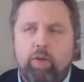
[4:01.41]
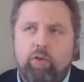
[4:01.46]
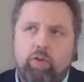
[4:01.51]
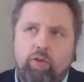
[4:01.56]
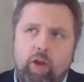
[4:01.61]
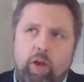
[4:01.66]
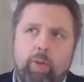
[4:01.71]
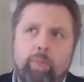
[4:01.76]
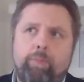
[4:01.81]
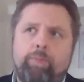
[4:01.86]
And
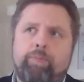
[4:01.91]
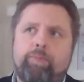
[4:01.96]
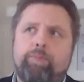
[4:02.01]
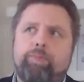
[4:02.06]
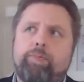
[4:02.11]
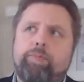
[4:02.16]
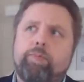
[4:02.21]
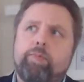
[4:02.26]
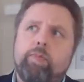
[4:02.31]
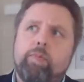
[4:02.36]
so,
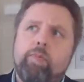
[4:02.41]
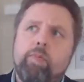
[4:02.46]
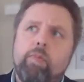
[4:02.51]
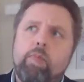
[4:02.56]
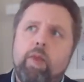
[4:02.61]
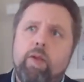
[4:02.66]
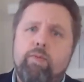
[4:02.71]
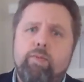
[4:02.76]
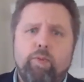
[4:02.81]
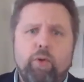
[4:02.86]

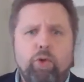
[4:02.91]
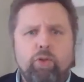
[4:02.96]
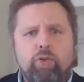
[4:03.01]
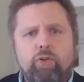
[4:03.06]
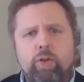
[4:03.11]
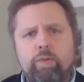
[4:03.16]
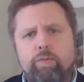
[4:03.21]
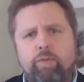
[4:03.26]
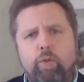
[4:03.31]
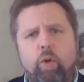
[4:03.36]

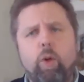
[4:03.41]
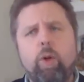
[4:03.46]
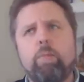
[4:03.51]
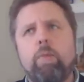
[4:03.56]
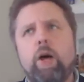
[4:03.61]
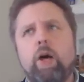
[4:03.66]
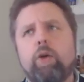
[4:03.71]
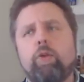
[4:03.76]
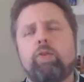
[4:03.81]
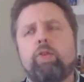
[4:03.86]
first and
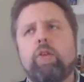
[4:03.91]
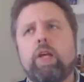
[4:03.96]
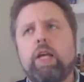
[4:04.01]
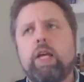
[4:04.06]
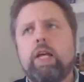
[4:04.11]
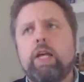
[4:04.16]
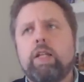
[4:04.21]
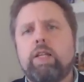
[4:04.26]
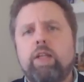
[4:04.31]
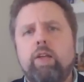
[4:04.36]
foremost,
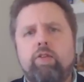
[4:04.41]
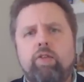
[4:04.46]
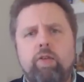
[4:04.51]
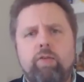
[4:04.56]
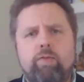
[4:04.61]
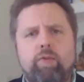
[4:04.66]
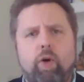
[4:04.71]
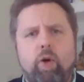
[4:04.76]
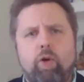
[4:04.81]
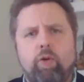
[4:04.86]
this
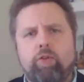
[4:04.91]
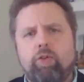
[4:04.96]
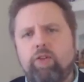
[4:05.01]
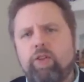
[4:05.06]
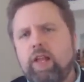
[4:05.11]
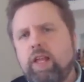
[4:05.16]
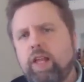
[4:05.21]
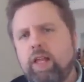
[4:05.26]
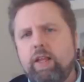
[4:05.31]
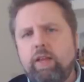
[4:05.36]
involves
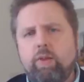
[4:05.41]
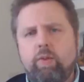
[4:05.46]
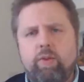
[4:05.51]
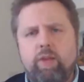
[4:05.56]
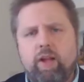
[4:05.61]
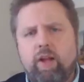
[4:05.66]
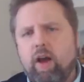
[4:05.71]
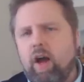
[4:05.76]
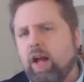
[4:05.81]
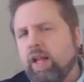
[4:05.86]
thinking through
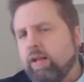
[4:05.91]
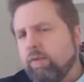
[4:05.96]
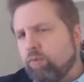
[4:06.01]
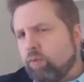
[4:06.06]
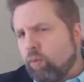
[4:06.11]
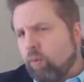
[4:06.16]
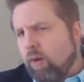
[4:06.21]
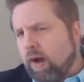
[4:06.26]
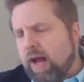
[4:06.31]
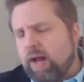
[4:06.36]
the kind
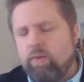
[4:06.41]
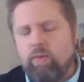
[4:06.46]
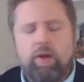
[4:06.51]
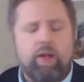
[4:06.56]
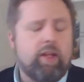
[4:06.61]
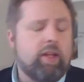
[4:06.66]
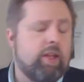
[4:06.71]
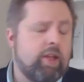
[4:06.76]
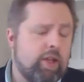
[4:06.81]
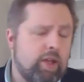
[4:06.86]
of
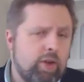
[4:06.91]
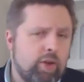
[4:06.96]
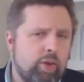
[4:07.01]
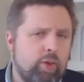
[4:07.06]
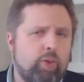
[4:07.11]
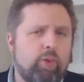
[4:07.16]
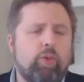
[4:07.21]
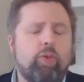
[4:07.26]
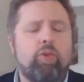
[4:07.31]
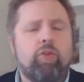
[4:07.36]
rhetoric
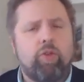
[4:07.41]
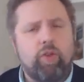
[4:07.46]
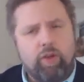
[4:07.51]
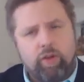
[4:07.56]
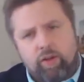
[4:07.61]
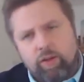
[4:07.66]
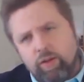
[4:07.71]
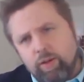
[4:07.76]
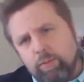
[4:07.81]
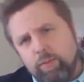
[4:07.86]
used
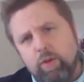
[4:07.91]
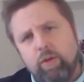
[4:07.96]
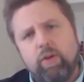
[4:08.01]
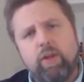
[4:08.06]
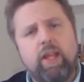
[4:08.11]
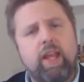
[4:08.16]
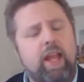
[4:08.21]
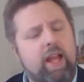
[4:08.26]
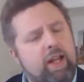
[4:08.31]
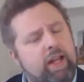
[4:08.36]
in
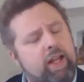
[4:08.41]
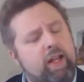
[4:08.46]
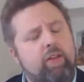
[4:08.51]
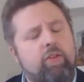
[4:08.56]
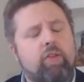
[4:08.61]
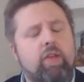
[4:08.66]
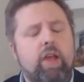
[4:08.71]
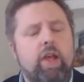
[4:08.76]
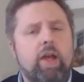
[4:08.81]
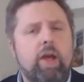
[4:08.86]
communicating
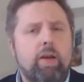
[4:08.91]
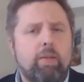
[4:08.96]
its